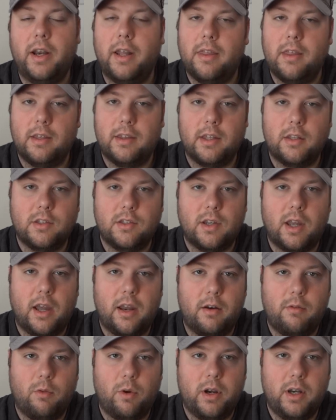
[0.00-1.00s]
and I think that's
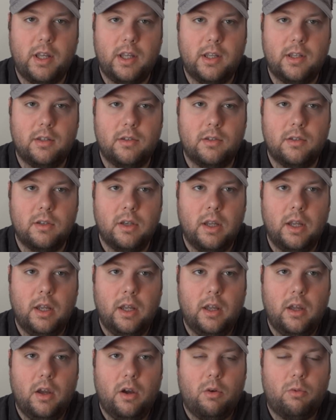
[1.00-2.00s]
kind of what he's
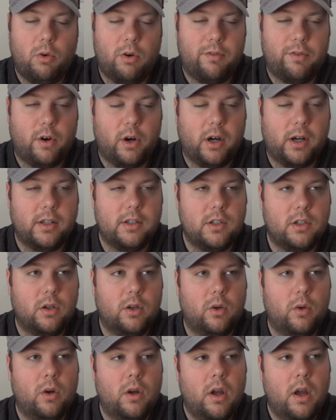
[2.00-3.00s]
referring
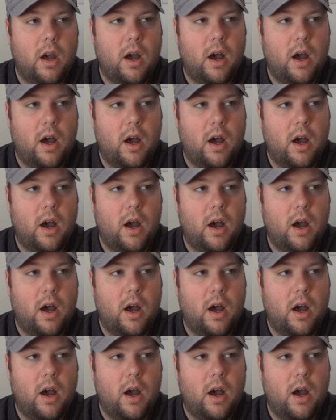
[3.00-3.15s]
to.